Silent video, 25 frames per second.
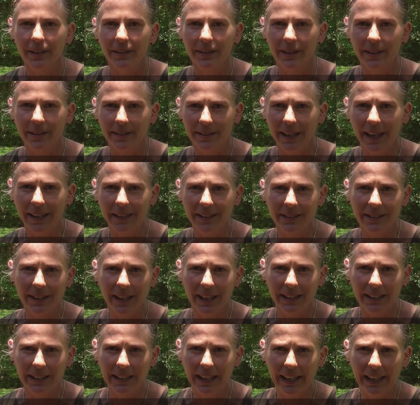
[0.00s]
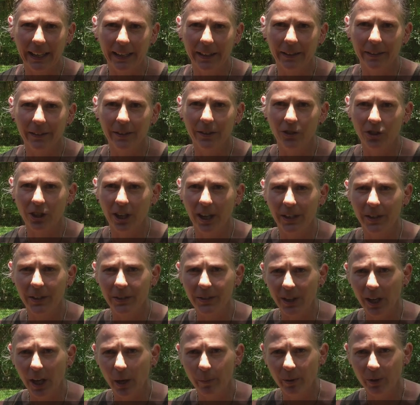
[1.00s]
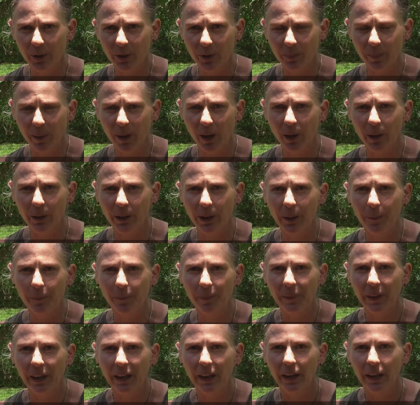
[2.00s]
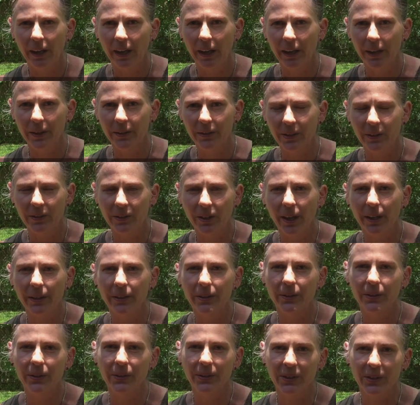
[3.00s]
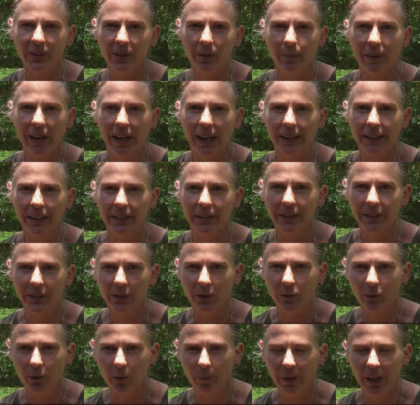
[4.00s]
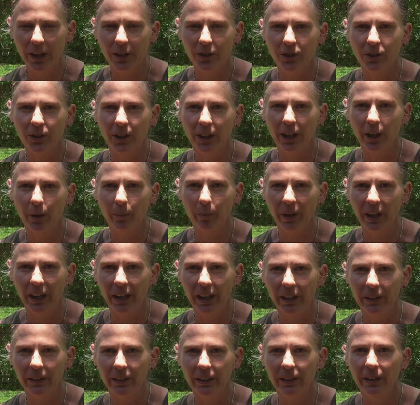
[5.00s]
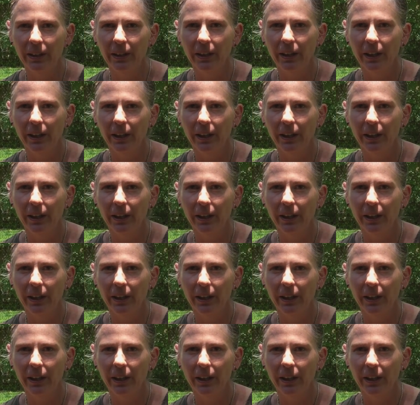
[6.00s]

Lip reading: Since 1998, the Chinese Communist Party has conducted a systematic disinformation campaign